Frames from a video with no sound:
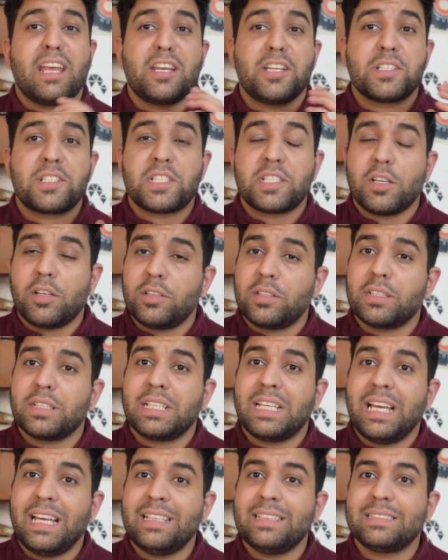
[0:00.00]
And in
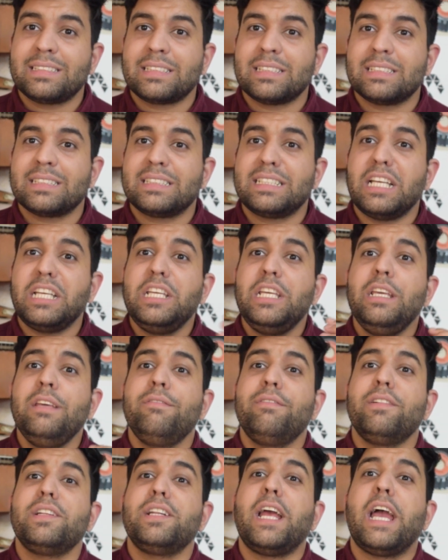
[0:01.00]
certain cases,
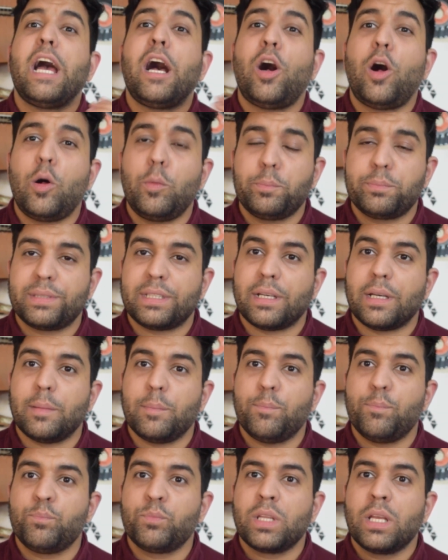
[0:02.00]
they even helped
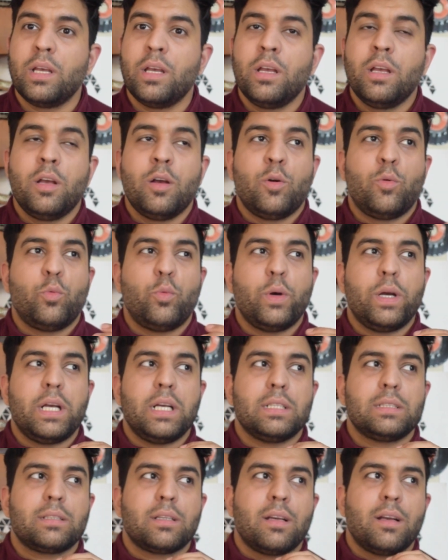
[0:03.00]
them
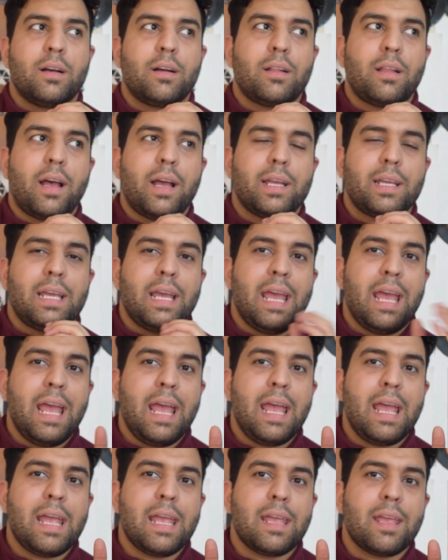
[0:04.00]
with like,
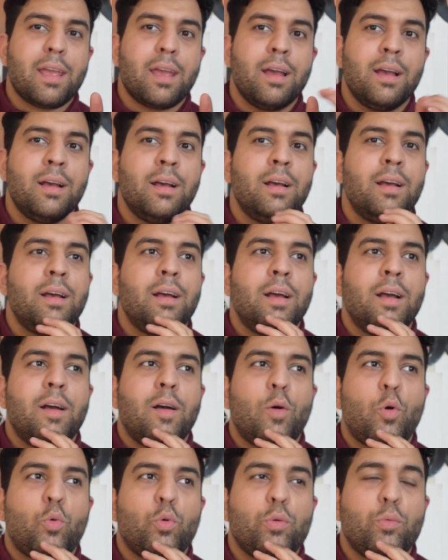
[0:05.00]
hey,
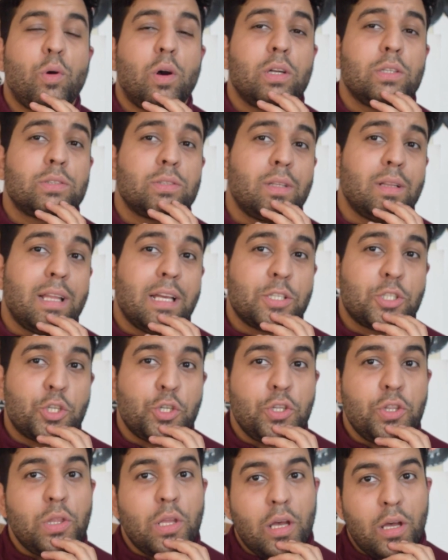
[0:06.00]
we wanted to
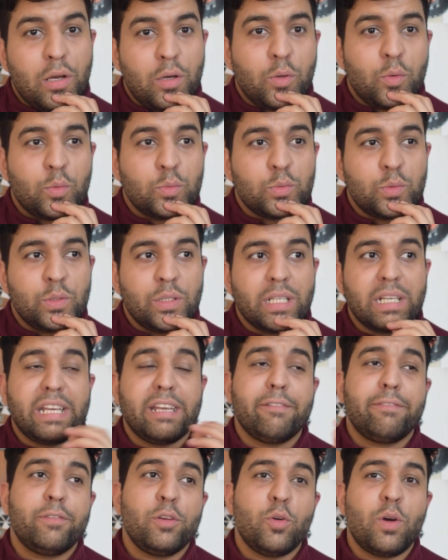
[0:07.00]
let you know
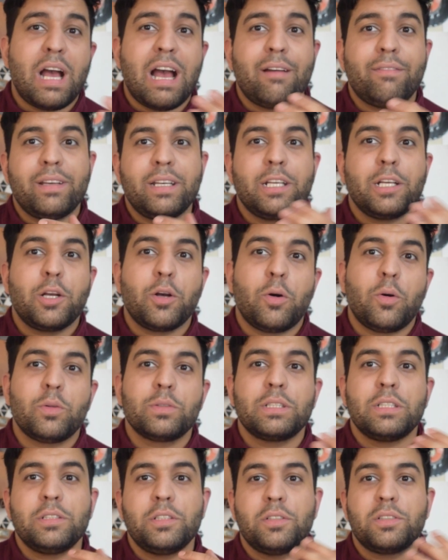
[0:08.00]
if you have any
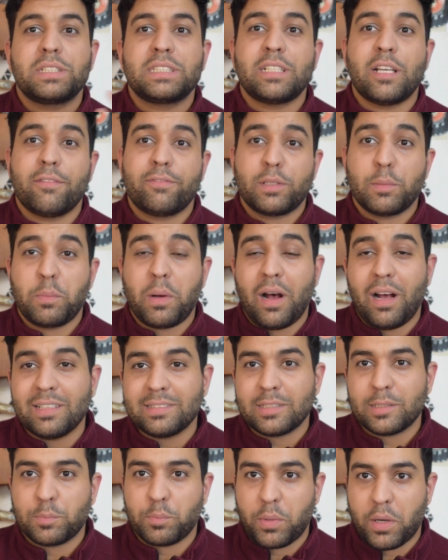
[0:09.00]
gold in your safe
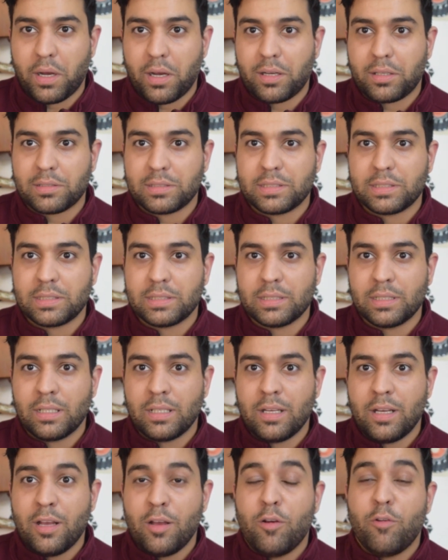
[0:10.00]
deposit
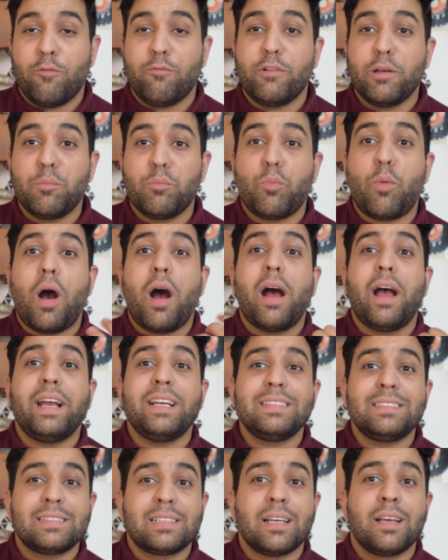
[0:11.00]
box, we
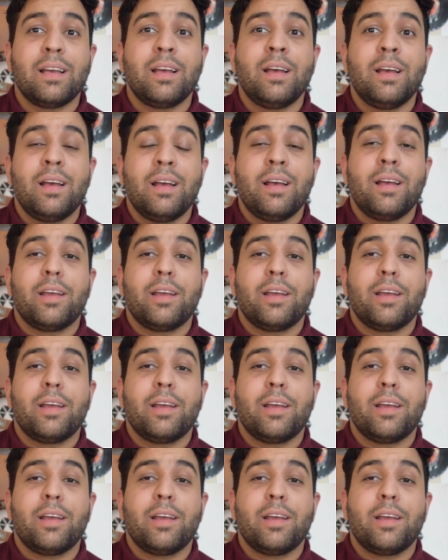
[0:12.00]
might